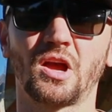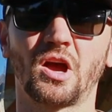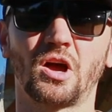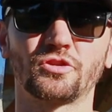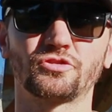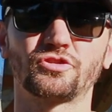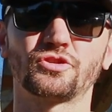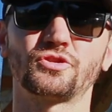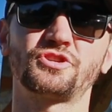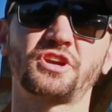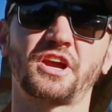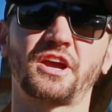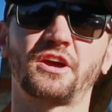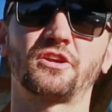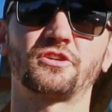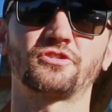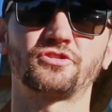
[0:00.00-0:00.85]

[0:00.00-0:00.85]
Also check out